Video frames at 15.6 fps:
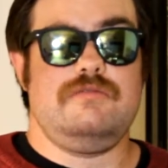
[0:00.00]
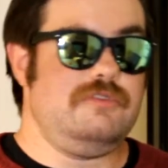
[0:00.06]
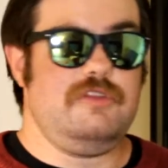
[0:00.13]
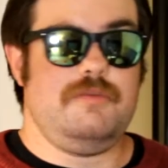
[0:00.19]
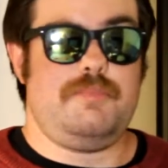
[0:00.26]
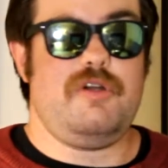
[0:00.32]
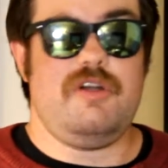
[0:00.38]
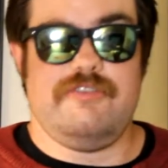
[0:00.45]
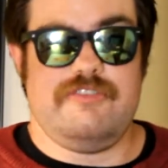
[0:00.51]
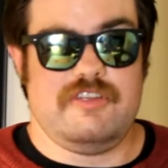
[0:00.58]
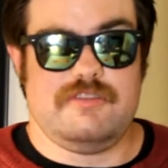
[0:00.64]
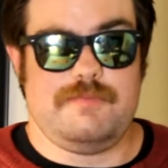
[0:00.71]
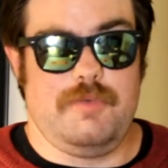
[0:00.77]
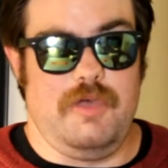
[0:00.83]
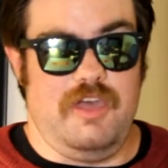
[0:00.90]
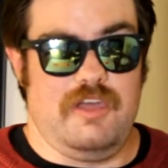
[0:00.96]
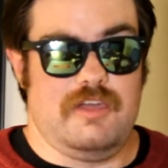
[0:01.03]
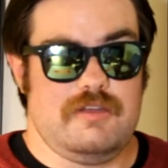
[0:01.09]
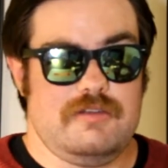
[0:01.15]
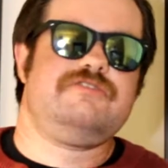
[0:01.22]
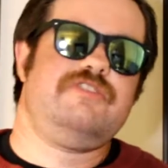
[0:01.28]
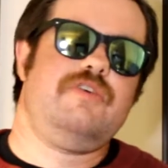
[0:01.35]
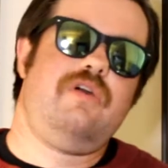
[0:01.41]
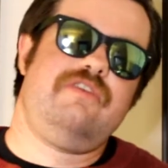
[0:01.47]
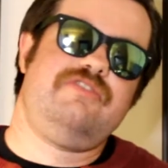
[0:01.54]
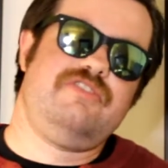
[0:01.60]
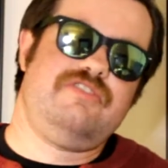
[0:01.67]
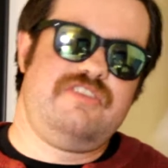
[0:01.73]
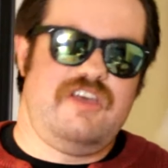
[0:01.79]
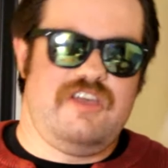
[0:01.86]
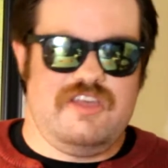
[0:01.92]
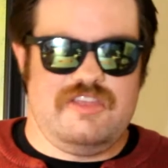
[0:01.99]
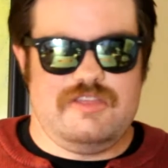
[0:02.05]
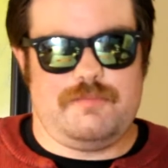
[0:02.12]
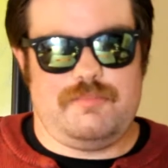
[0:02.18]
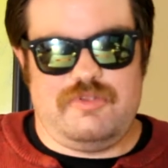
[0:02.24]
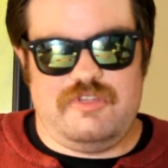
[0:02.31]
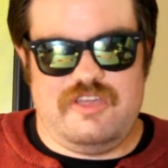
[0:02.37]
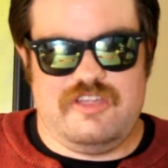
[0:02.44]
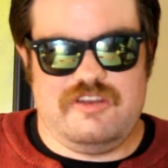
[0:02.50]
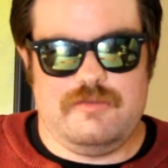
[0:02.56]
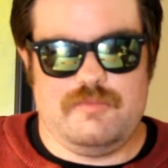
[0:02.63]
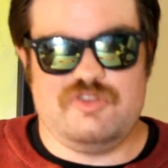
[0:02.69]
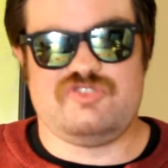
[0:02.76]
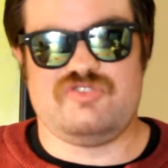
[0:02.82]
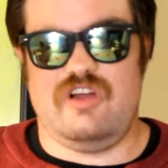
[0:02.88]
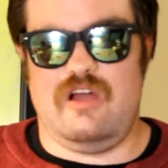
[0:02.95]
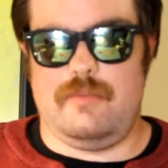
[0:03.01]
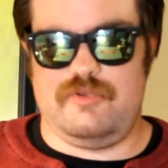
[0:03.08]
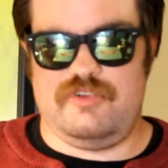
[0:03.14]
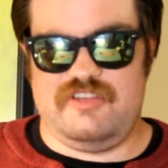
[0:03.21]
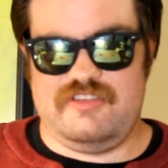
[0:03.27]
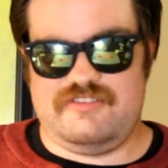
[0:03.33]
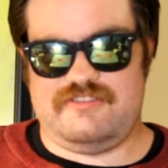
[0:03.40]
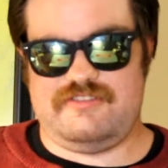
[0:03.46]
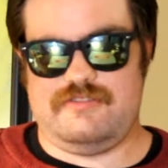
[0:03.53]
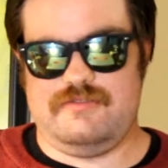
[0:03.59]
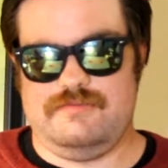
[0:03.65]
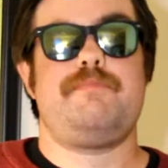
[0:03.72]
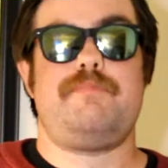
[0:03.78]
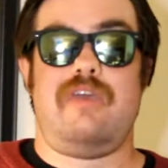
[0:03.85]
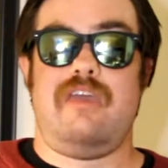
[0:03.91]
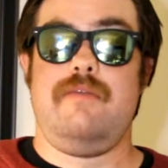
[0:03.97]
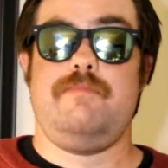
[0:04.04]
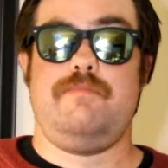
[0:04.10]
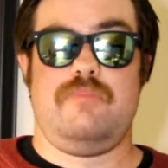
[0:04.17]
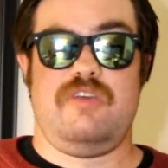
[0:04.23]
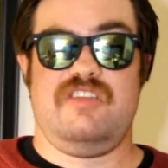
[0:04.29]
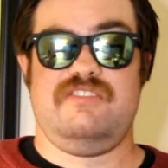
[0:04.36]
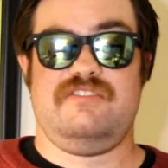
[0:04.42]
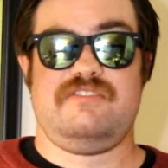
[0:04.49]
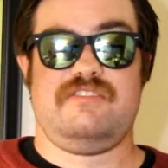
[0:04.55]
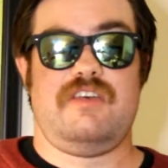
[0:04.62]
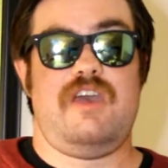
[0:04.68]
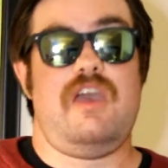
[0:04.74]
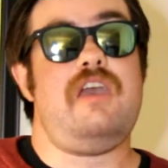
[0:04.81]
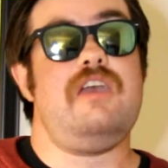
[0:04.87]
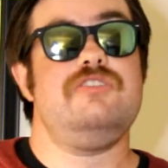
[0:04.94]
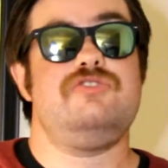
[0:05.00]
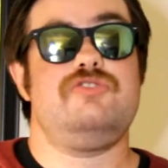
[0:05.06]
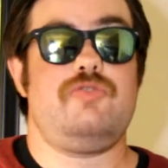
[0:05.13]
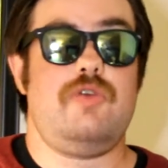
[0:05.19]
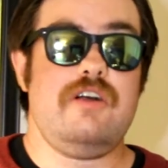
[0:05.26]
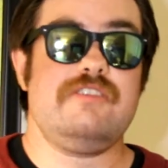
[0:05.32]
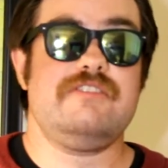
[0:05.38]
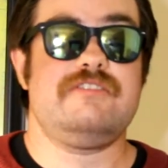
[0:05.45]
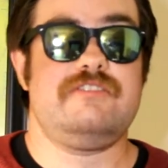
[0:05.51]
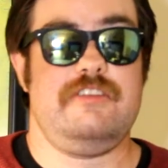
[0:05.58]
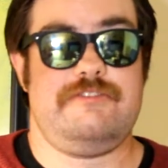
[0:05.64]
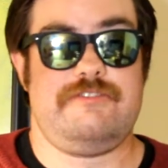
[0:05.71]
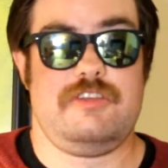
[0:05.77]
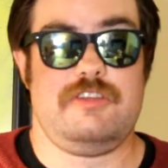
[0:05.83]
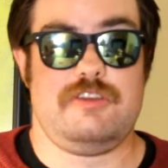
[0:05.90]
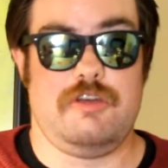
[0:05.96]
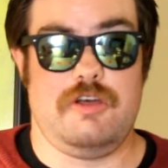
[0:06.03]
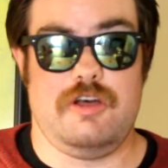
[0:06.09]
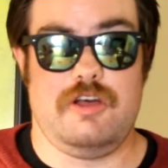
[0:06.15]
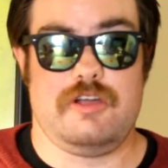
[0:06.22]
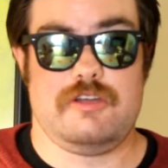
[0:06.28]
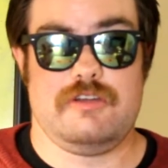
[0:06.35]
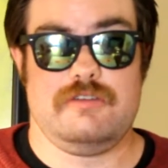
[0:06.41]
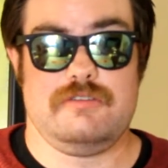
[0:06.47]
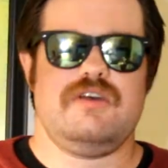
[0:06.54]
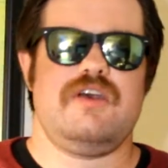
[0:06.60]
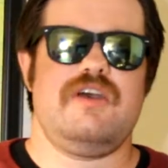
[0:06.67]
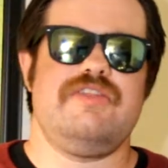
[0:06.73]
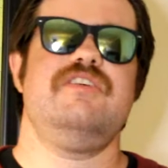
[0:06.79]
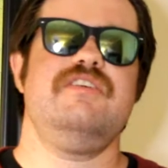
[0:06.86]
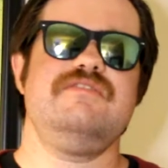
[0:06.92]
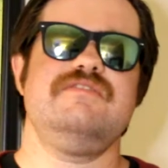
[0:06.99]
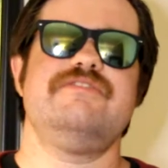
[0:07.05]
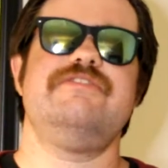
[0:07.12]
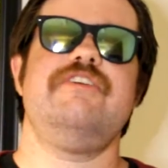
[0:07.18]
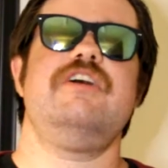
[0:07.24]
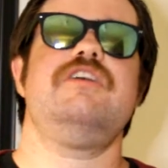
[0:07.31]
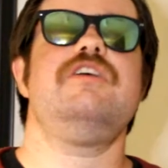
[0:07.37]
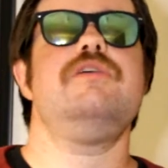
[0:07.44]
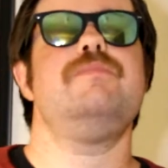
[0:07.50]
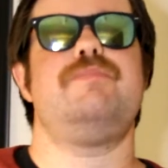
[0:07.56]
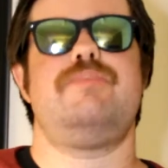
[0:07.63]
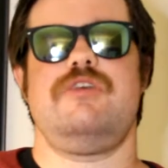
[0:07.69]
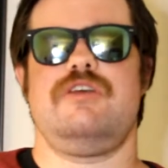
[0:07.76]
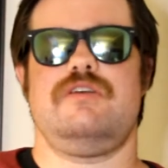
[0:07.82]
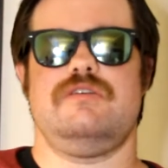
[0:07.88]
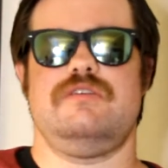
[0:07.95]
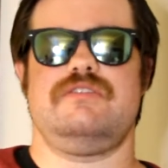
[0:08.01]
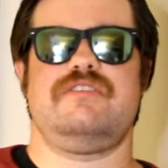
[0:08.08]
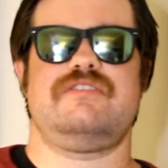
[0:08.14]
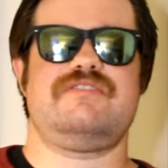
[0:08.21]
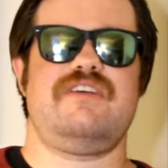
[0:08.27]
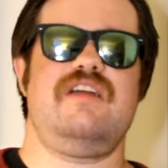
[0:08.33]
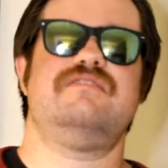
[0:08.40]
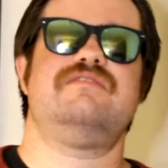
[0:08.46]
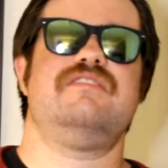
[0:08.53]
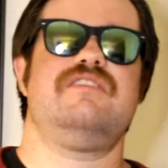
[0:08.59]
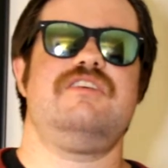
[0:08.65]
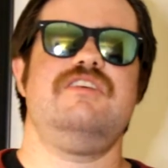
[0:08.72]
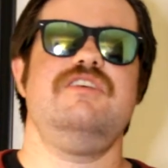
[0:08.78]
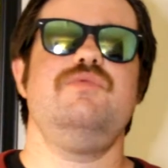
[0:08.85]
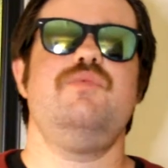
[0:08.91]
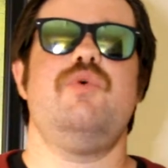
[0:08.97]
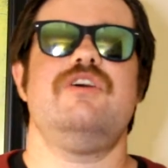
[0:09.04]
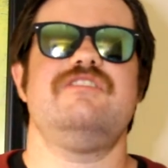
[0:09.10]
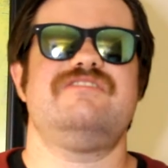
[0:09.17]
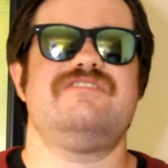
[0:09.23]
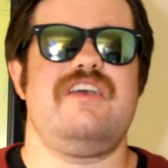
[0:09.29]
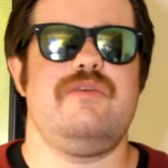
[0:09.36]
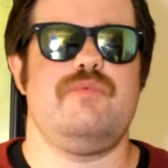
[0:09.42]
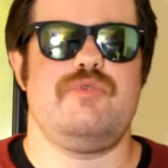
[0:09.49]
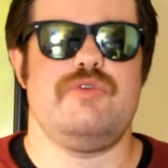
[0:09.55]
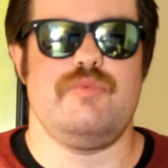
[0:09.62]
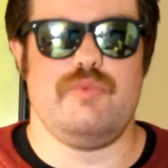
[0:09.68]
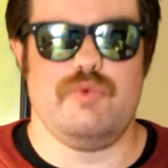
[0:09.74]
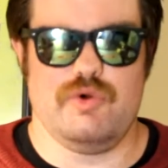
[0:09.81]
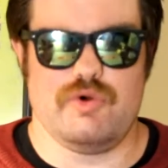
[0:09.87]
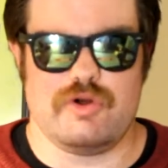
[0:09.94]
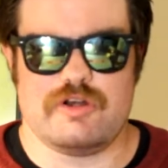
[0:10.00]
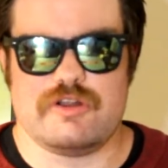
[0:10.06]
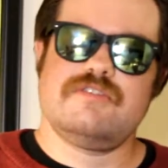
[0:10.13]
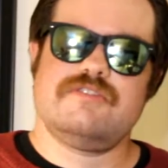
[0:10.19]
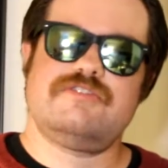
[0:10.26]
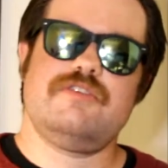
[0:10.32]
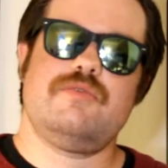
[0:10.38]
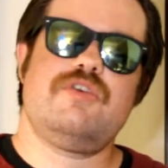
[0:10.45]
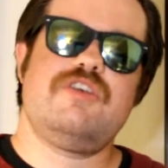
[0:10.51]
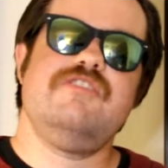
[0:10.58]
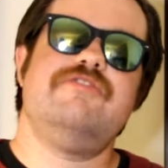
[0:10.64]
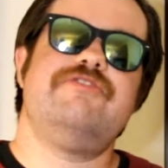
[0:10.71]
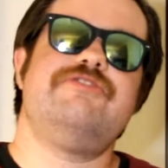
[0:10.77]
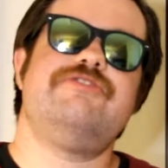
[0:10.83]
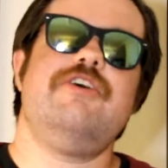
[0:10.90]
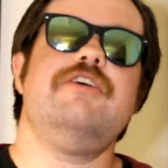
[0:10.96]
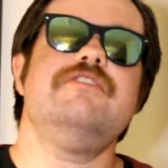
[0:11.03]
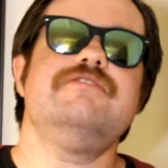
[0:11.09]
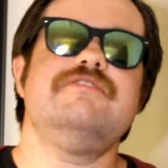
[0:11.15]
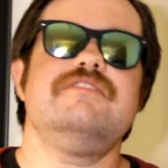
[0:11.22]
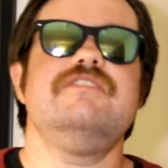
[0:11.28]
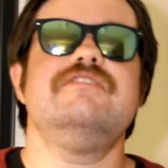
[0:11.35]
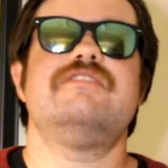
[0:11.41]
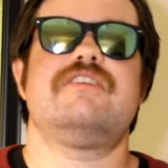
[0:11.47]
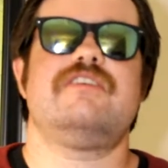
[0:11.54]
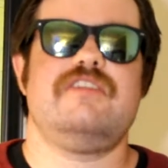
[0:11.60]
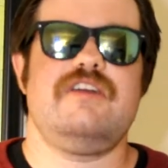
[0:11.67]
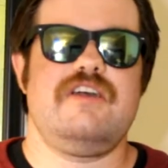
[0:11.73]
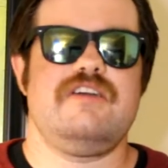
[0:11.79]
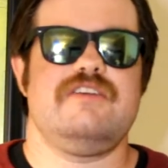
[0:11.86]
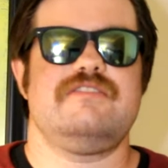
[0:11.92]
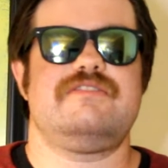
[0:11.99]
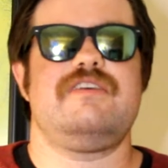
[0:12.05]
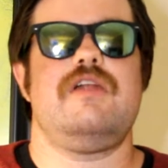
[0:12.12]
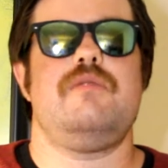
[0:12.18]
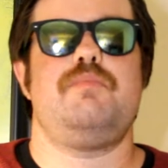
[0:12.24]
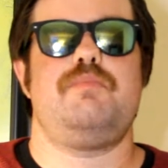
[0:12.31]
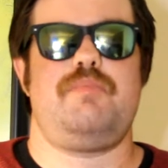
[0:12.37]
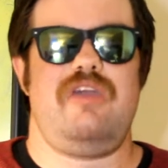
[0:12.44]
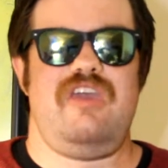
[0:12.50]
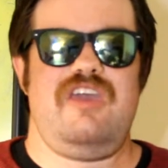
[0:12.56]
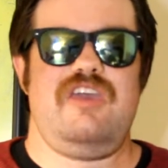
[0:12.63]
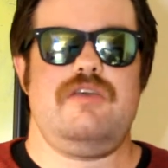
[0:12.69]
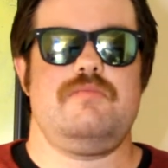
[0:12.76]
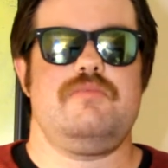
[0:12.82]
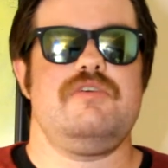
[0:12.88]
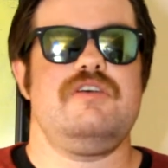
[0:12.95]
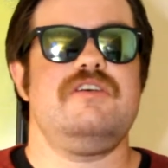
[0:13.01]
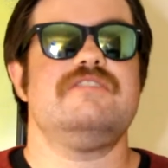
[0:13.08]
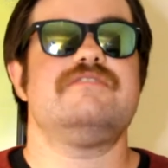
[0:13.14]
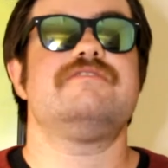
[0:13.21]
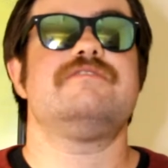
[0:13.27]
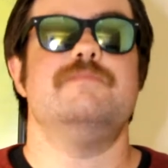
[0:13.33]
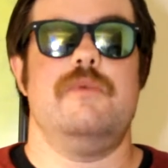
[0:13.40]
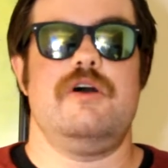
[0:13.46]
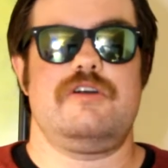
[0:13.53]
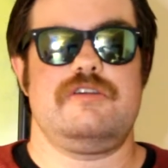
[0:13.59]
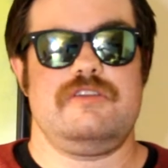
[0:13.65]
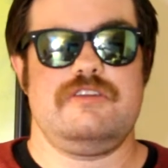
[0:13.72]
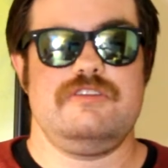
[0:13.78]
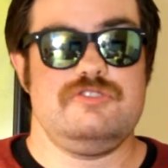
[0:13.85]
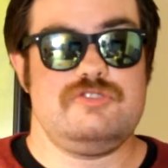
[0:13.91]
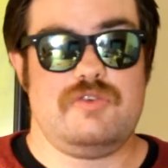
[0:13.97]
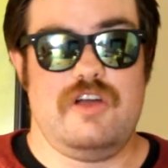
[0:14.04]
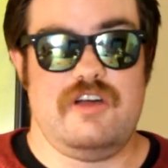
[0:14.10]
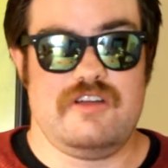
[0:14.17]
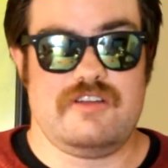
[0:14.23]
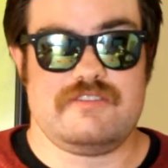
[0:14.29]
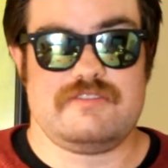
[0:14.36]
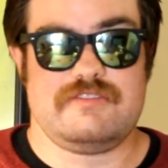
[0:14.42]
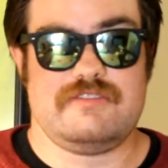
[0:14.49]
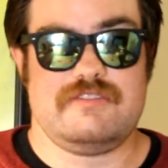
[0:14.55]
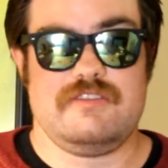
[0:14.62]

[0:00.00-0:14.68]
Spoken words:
the perfect pig. So after taking the plane to Metropolis, Babe meets a drug-sniffing dog. And this fucking beagle decides that he wants a reward. So he falsely declares that Babe is smuggling drugs